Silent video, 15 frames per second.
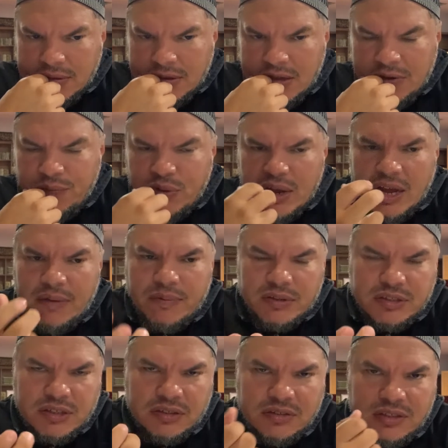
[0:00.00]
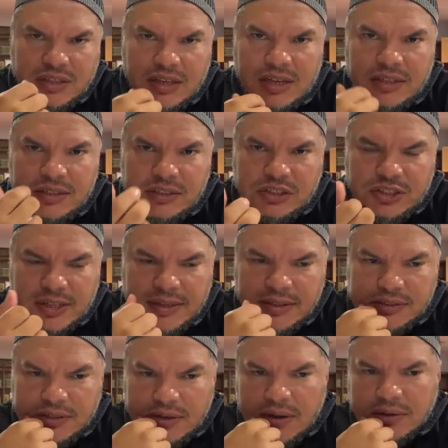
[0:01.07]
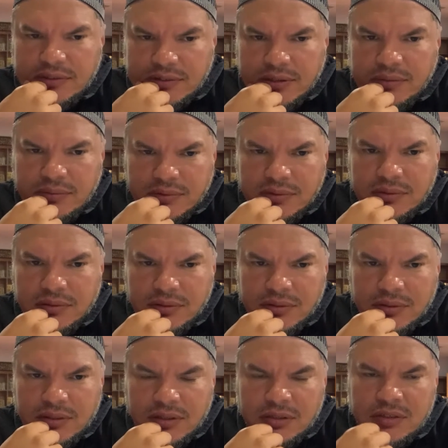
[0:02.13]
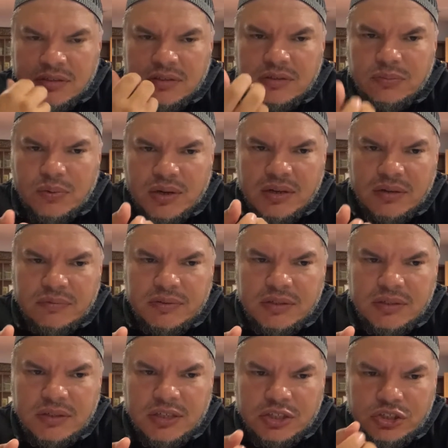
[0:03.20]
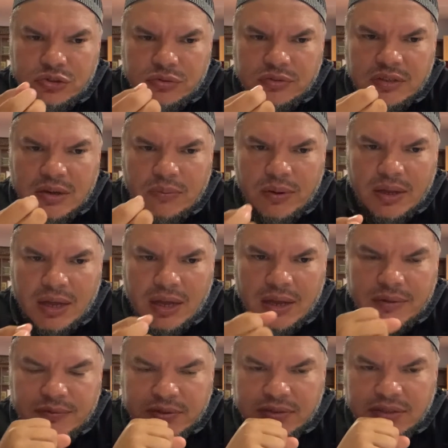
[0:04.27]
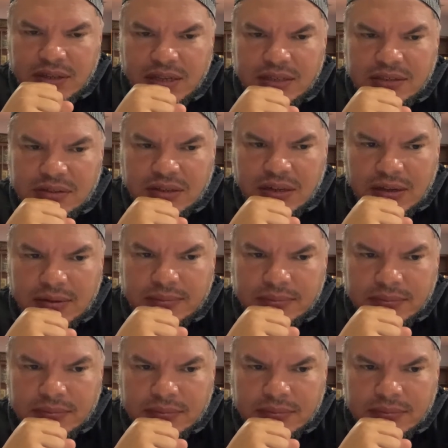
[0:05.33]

if we're ever to see any change in ourselves. And this is one of the issues that we have in today's time,